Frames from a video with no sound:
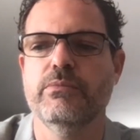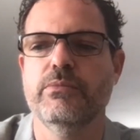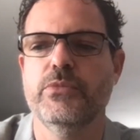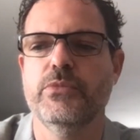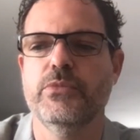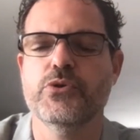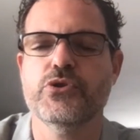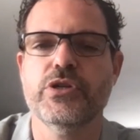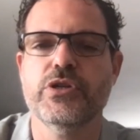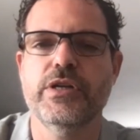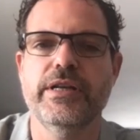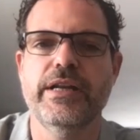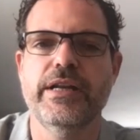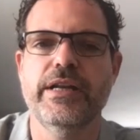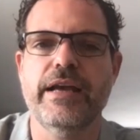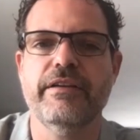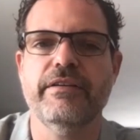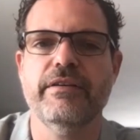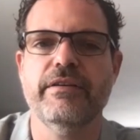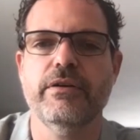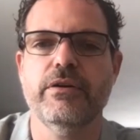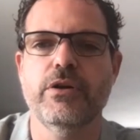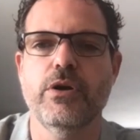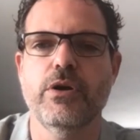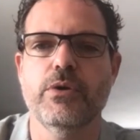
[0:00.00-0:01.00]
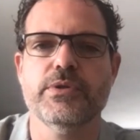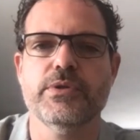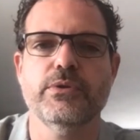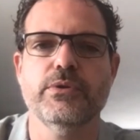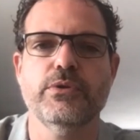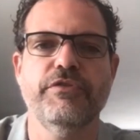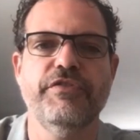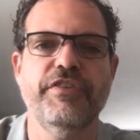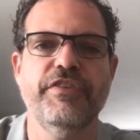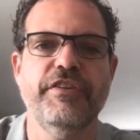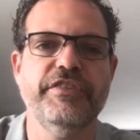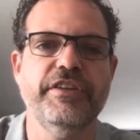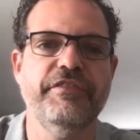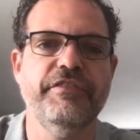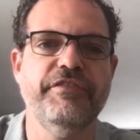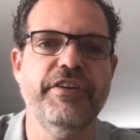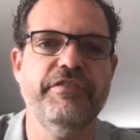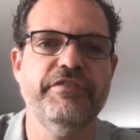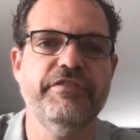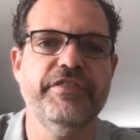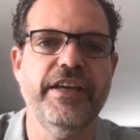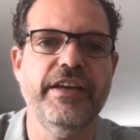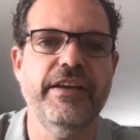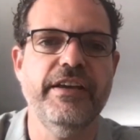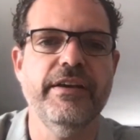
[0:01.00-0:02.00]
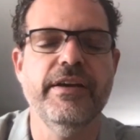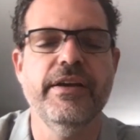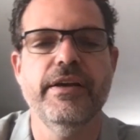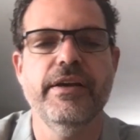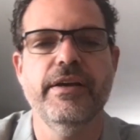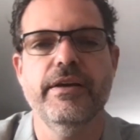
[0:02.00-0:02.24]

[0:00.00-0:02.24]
usually like closer to 50-50,